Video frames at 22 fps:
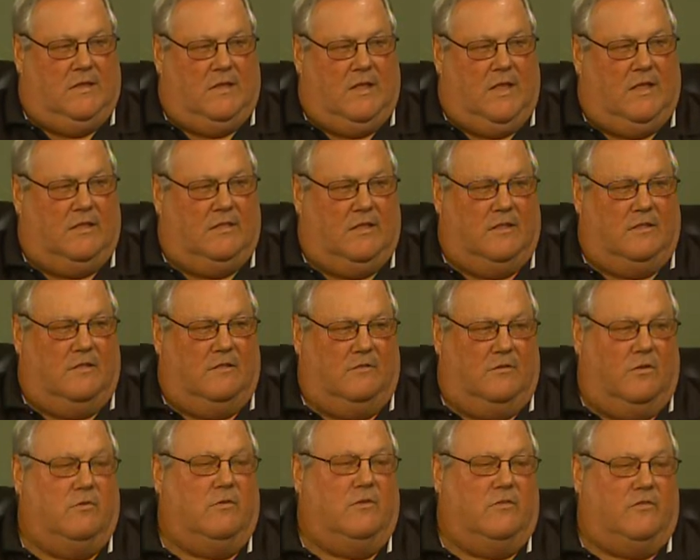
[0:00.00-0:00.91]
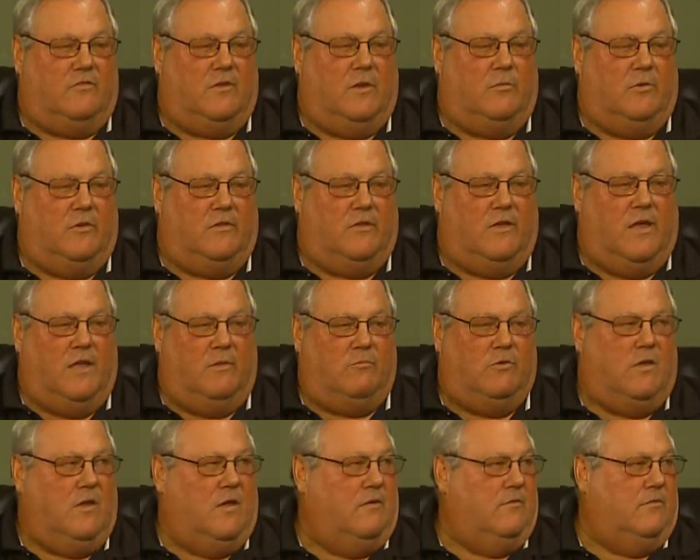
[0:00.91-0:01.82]
and then during the summertime
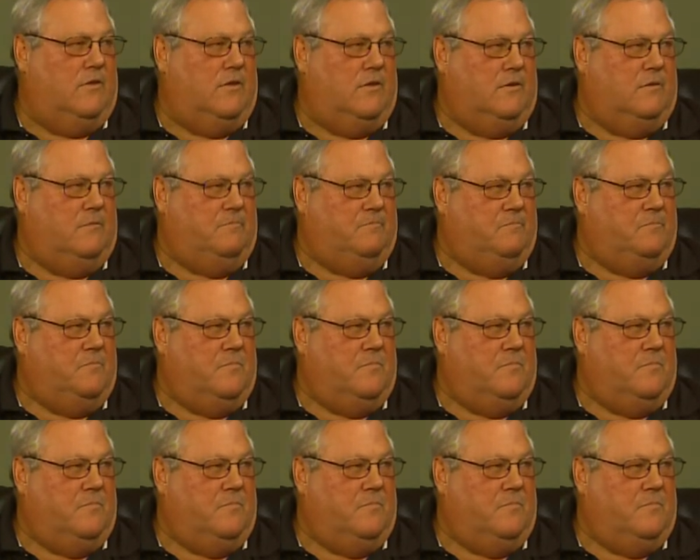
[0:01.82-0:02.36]
we have a